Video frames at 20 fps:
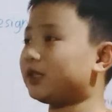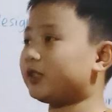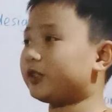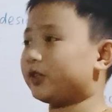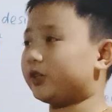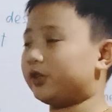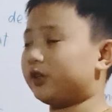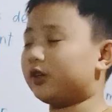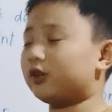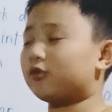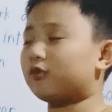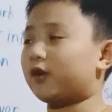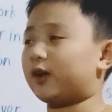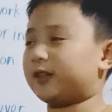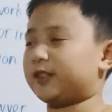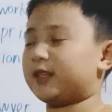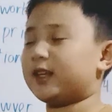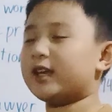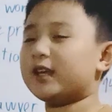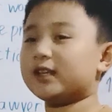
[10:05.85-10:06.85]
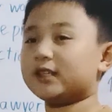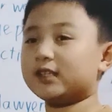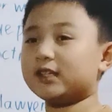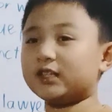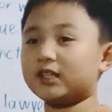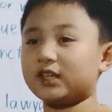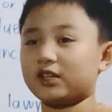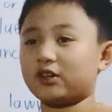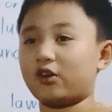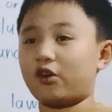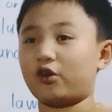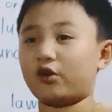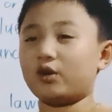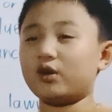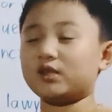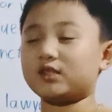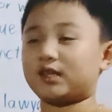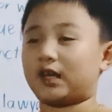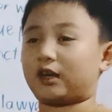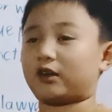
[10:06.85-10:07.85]
girl was sitting on a
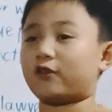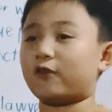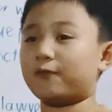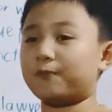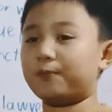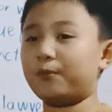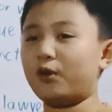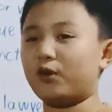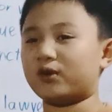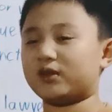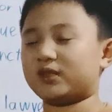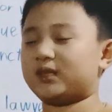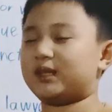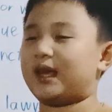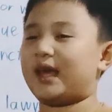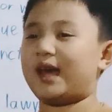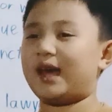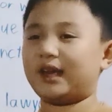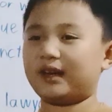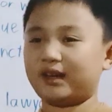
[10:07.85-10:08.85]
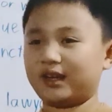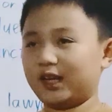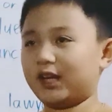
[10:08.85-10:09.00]
stack of books, and